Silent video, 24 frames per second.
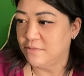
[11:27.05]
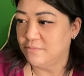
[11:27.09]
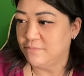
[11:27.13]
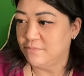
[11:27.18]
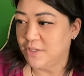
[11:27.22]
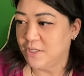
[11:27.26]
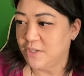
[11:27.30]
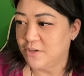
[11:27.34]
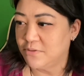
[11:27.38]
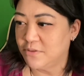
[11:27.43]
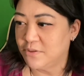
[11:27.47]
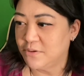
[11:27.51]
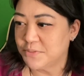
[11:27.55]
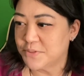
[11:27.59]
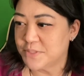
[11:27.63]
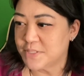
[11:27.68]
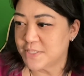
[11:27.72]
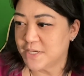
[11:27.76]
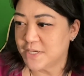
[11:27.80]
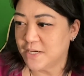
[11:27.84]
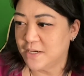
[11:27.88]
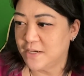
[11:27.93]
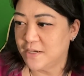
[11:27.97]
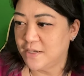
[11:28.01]
there
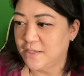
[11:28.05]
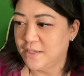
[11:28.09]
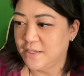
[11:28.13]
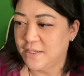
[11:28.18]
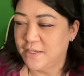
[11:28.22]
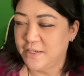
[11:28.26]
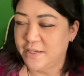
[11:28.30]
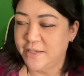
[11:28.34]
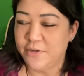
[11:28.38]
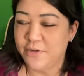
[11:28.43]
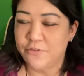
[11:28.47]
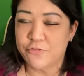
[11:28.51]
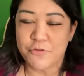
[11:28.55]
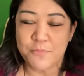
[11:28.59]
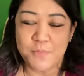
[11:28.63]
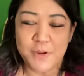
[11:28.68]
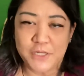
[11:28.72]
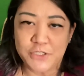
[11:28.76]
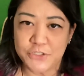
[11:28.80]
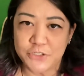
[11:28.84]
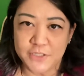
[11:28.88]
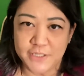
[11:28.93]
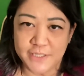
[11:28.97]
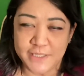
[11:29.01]
was
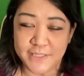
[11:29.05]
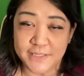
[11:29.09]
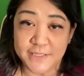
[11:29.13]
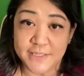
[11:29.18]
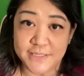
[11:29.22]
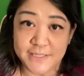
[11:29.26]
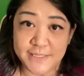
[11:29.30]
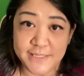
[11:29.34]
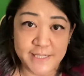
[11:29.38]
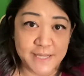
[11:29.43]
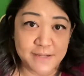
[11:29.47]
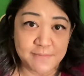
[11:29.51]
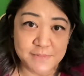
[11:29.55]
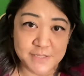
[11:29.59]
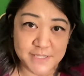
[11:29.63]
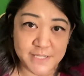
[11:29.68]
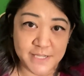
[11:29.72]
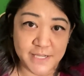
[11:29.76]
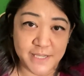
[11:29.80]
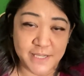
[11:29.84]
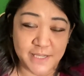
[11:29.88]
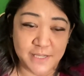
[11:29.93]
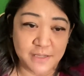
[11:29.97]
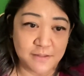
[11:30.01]
information leaked to
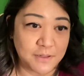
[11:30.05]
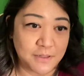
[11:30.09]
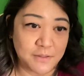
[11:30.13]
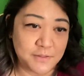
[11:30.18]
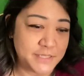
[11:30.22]
TMZ.